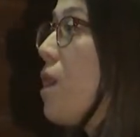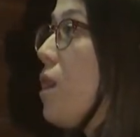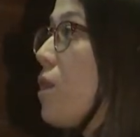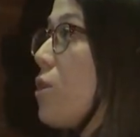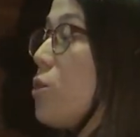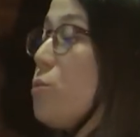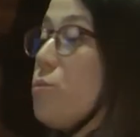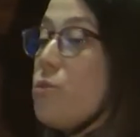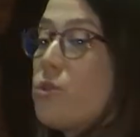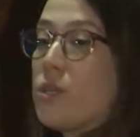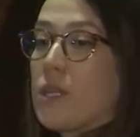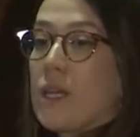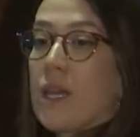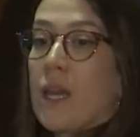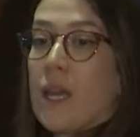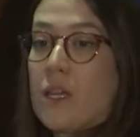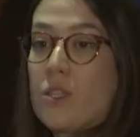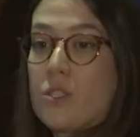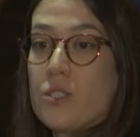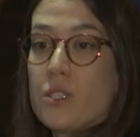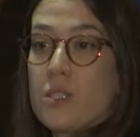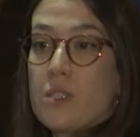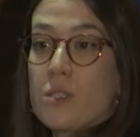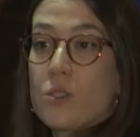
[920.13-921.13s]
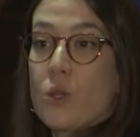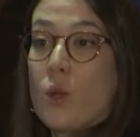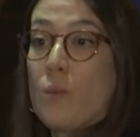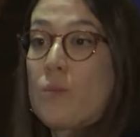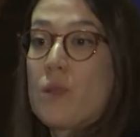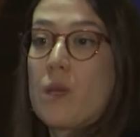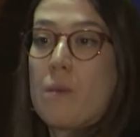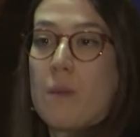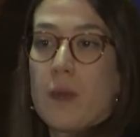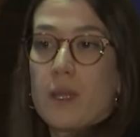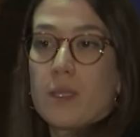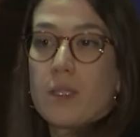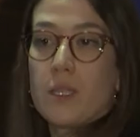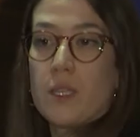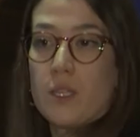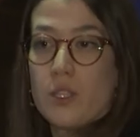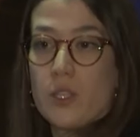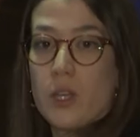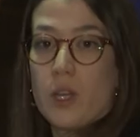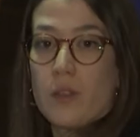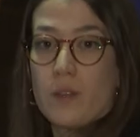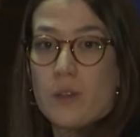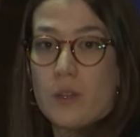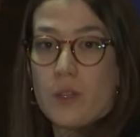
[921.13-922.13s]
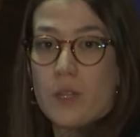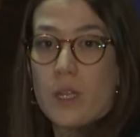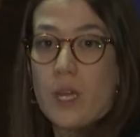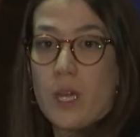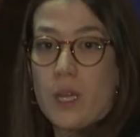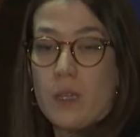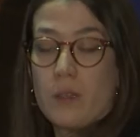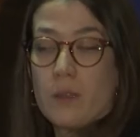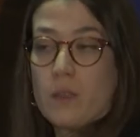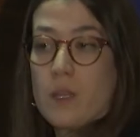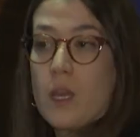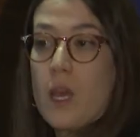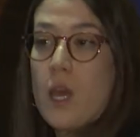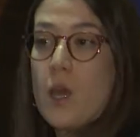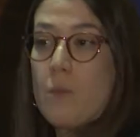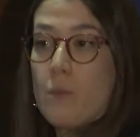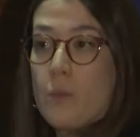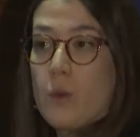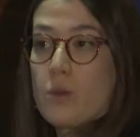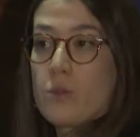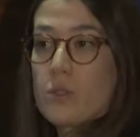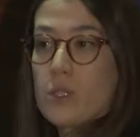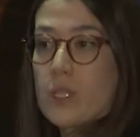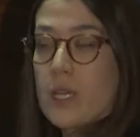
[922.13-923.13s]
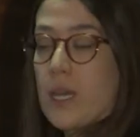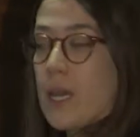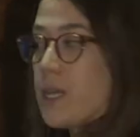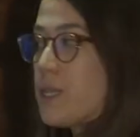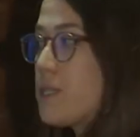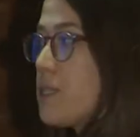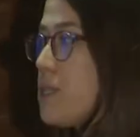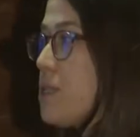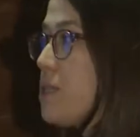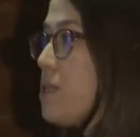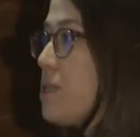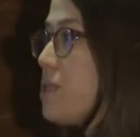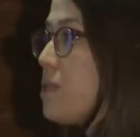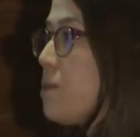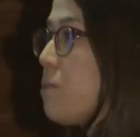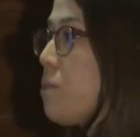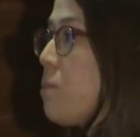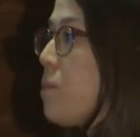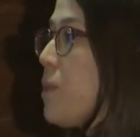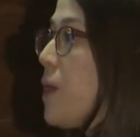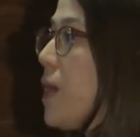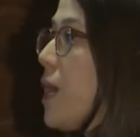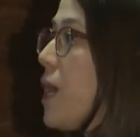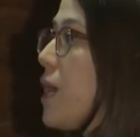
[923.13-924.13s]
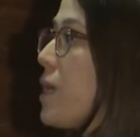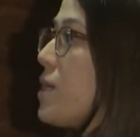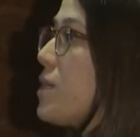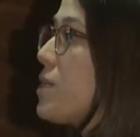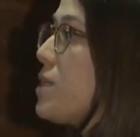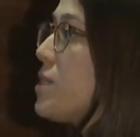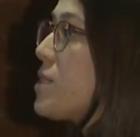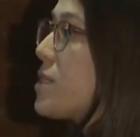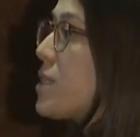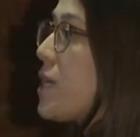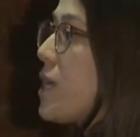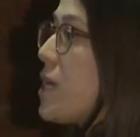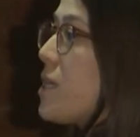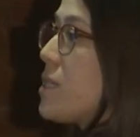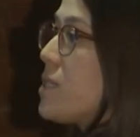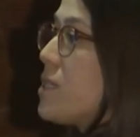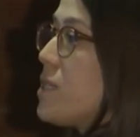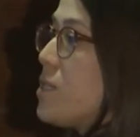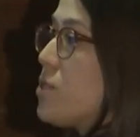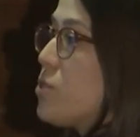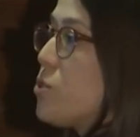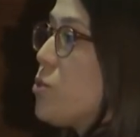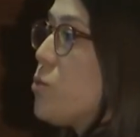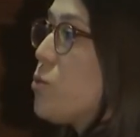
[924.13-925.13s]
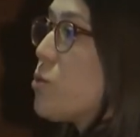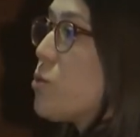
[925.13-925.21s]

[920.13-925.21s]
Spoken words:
communications complement each other in most cases. And in this case, these two